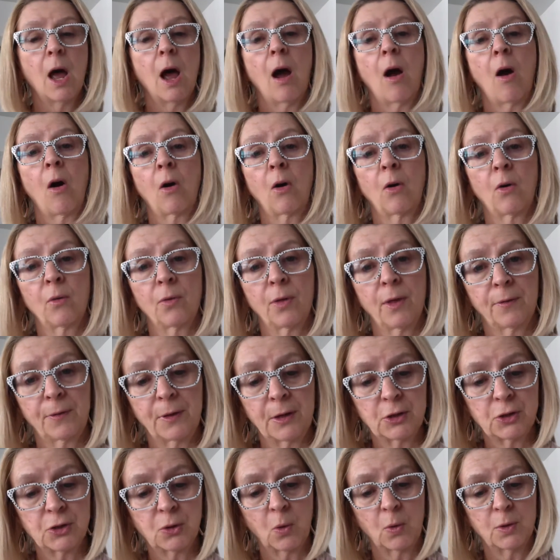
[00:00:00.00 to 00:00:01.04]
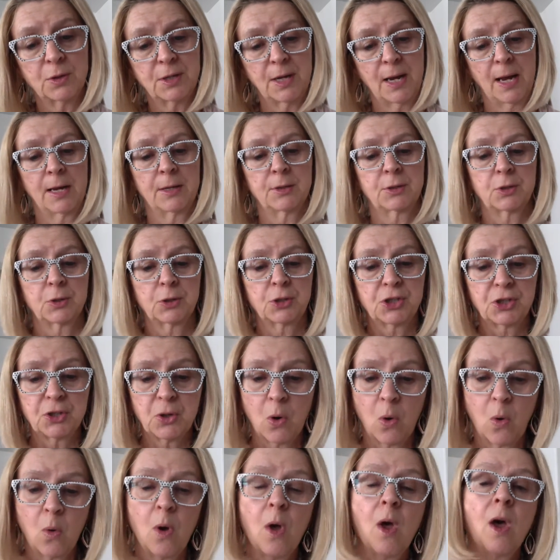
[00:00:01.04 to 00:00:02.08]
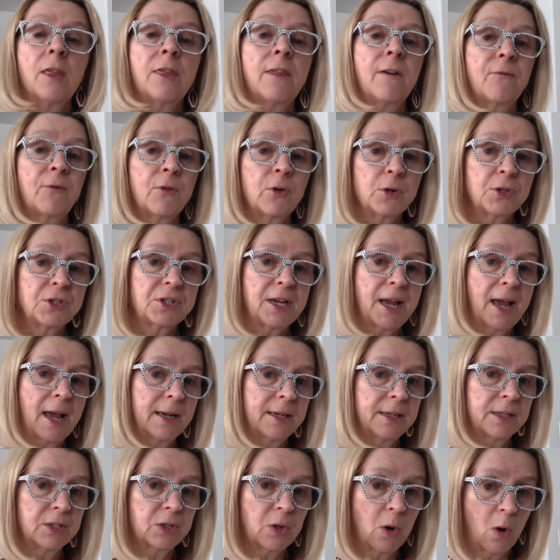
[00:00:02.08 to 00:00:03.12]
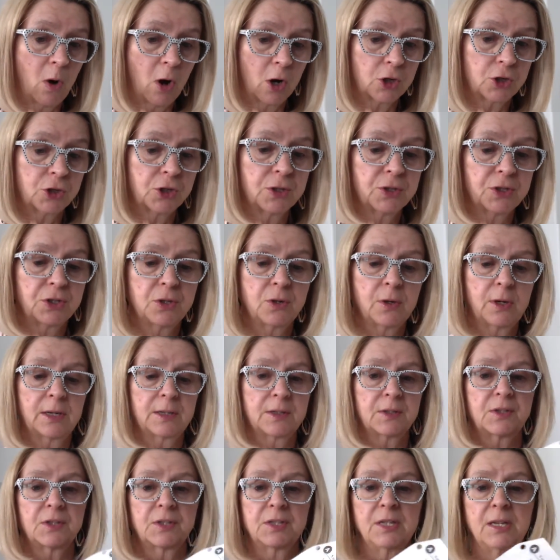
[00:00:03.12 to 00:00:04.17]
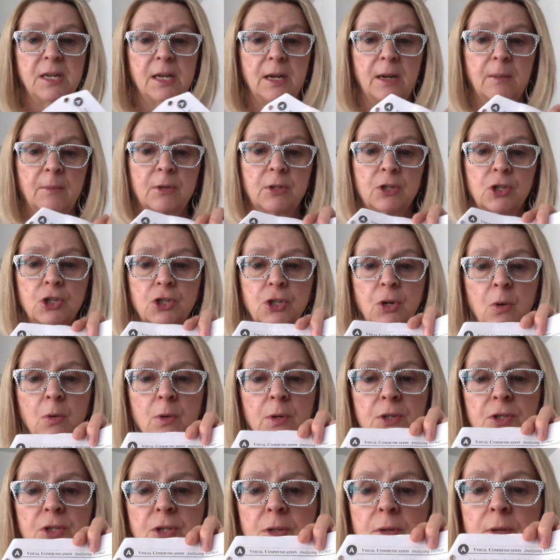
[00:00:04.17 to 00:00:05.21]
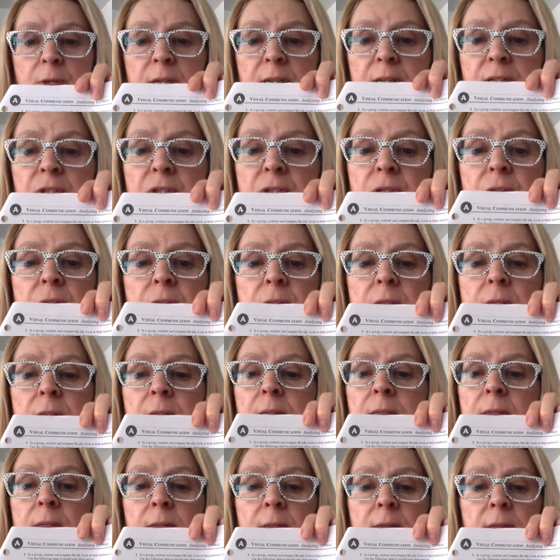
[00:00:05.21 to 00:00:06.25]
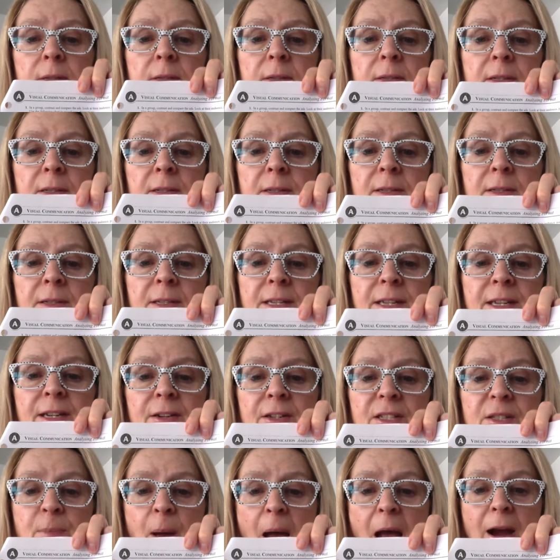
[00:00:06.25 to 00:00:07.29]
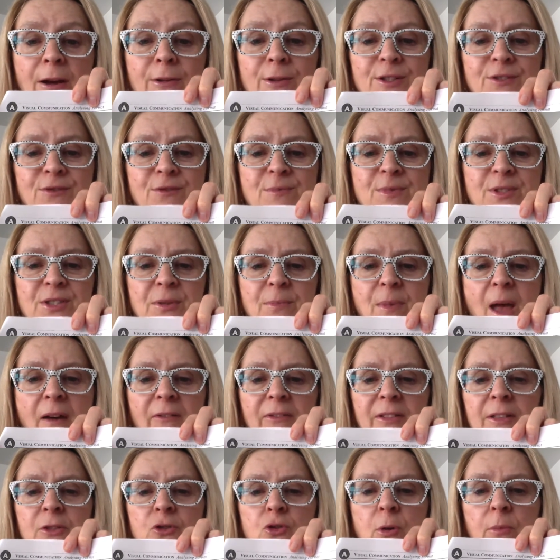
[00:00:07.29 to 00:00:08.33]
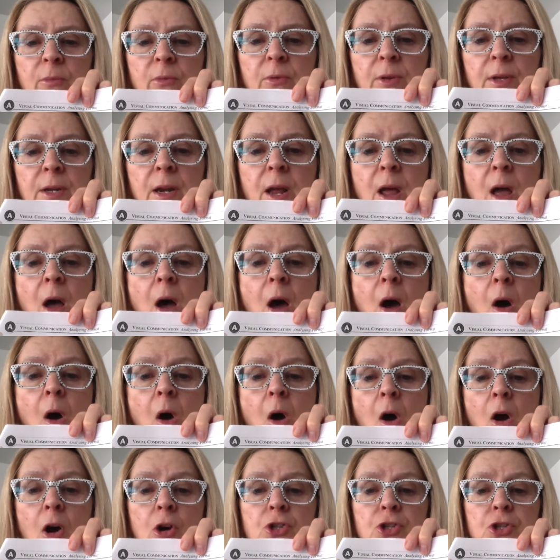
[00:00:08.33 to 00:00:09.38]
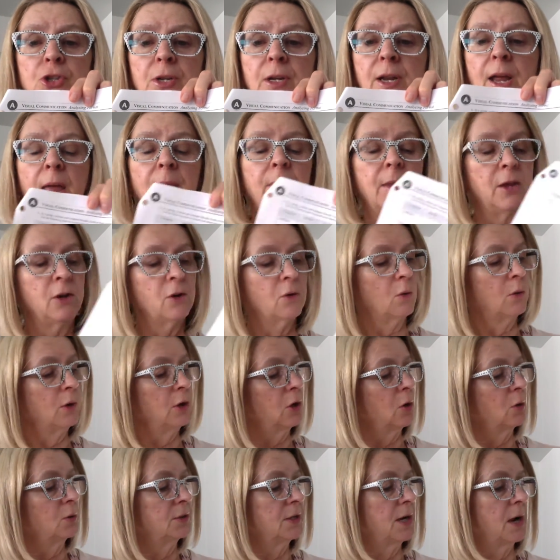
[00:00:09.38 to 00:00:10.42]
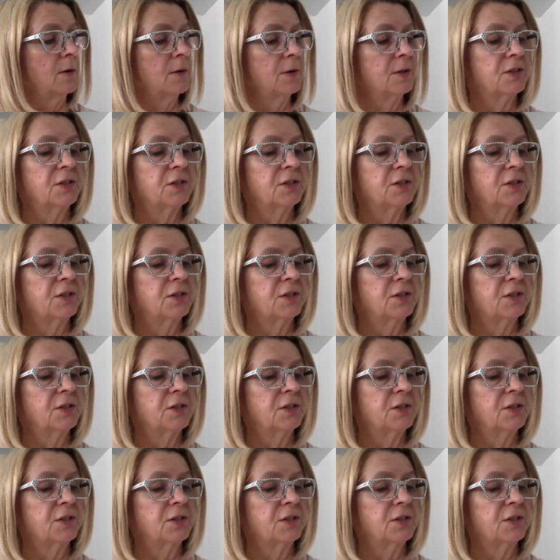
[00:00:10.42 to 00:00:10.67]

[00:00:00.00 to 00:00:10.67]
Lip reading: are the things you're going to answer. So the first ad is auctions. So you can see it. I'm going to show it to you. It's here's backwards for me, so I'm having a little trouble with it. Auction. And then you're going to go down and